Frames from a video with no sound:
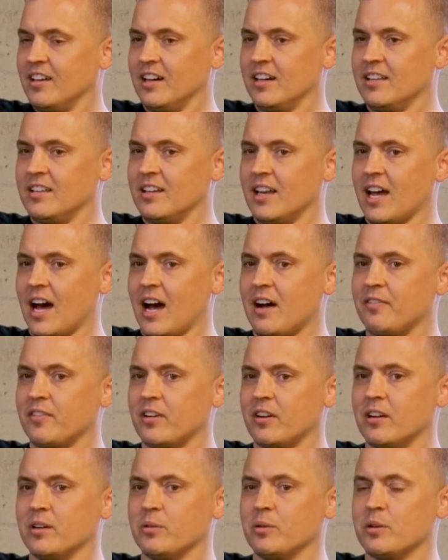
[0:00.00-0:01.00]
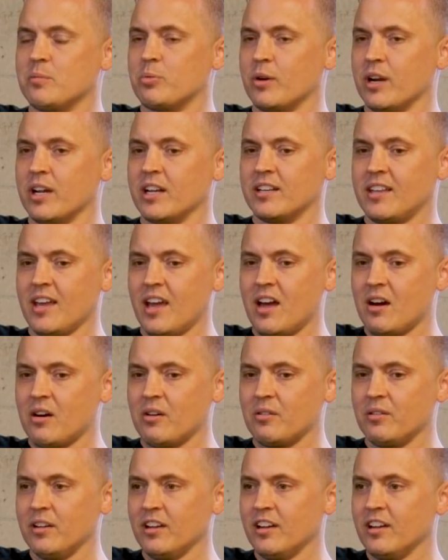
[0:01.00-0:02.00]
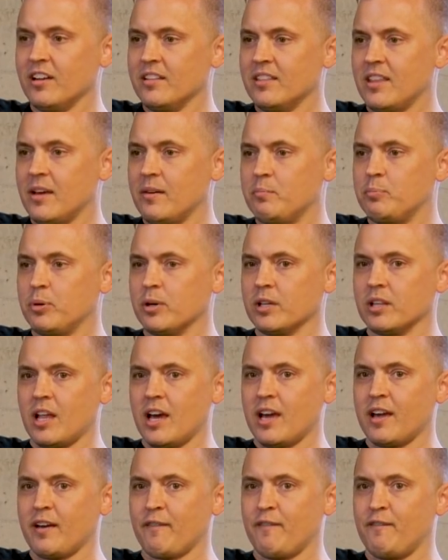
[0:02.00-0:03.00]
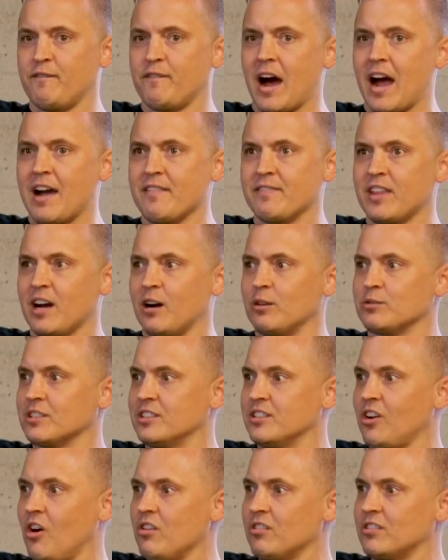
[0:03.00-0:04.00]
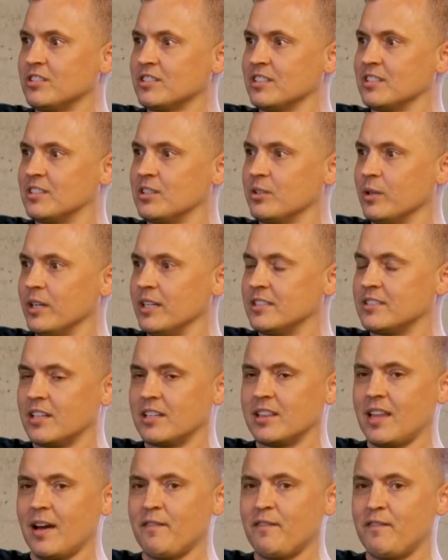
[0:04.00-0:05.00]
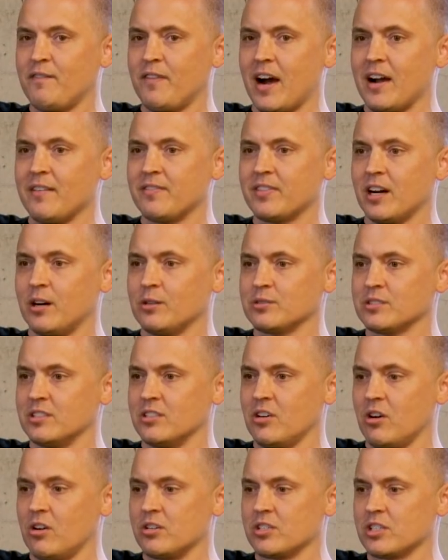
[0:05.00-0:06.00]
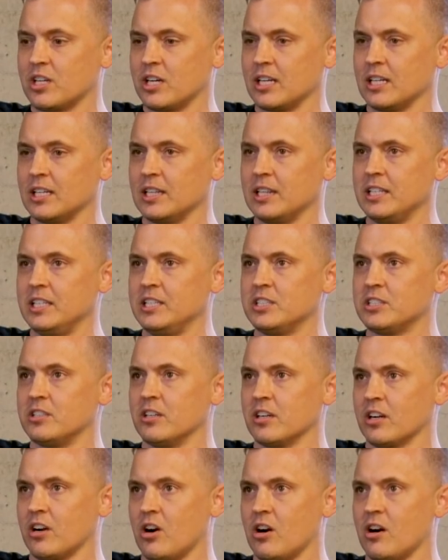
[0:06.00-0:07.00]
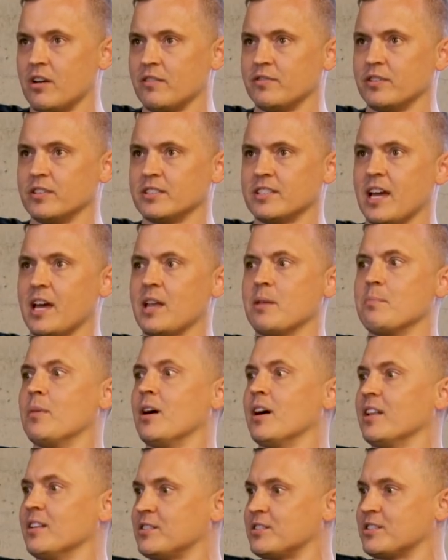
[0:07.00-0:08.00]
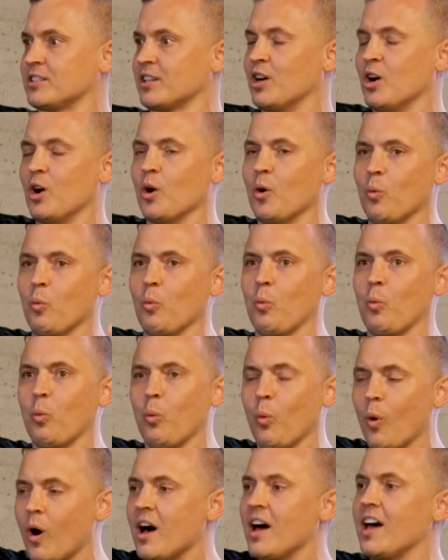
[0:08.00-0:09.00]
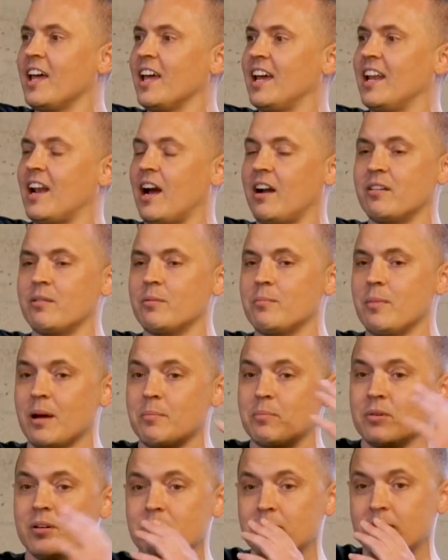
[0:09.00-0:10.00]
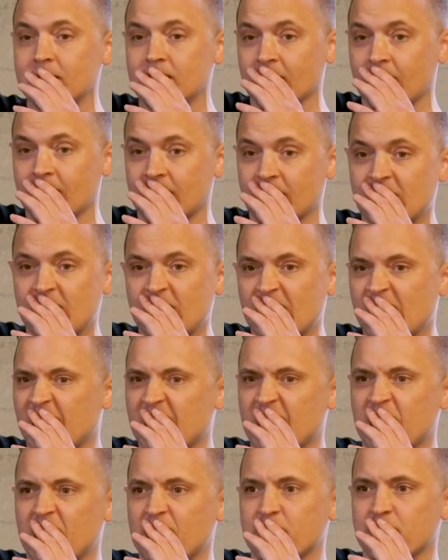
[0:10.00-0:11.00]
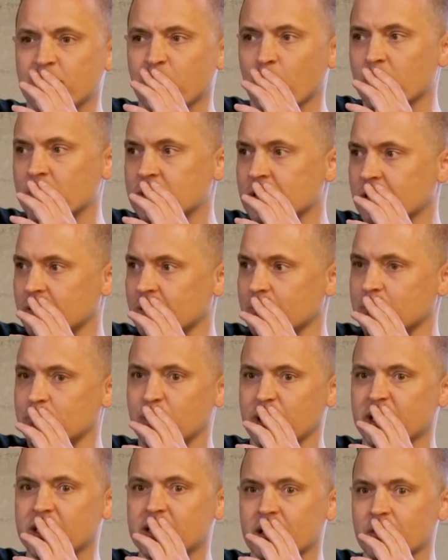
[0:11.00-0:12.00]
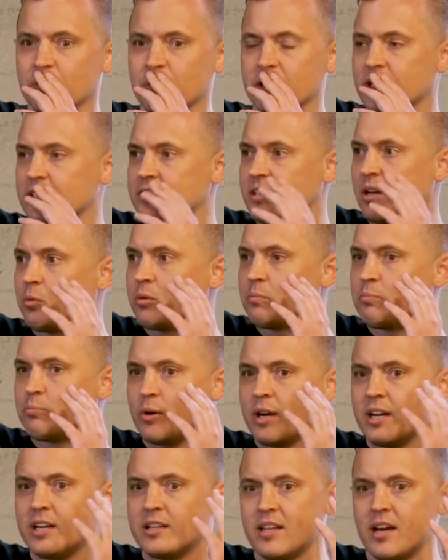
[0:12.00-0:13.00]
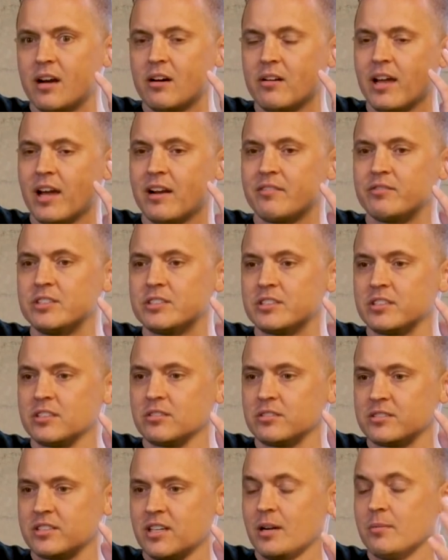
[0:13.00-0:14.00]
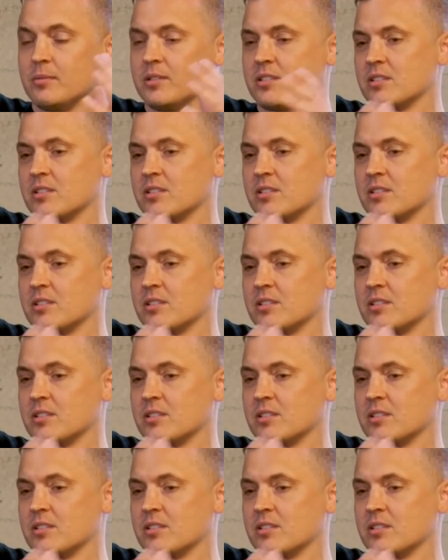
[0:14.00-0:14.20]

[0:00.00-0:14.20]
And then after it would break down, they would put like $5,000 into it. It's like that $5,000 could have leased your car for 10 months. What? And I remember being like, I hate Fords. I want to break their window, because they would break down every single time.